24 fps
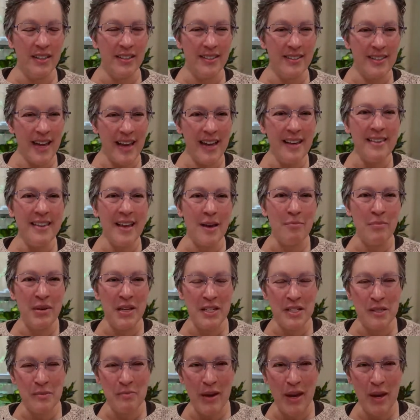take that
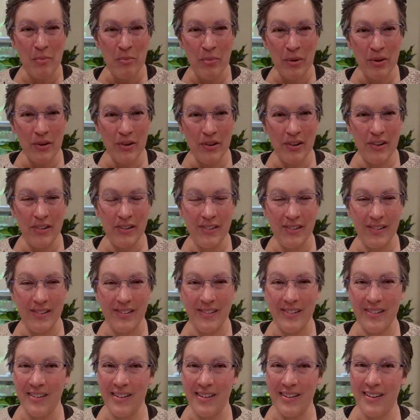piece of paper,
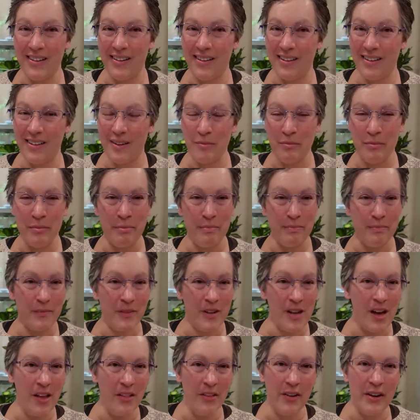
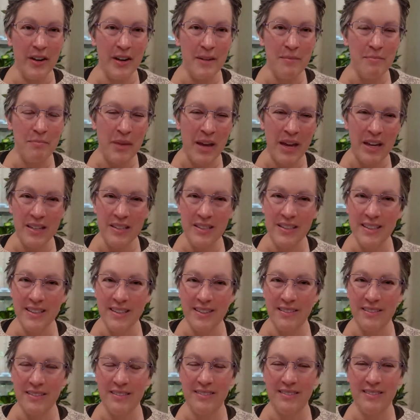color it, paint
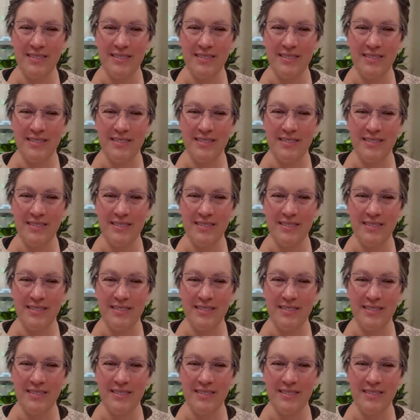it,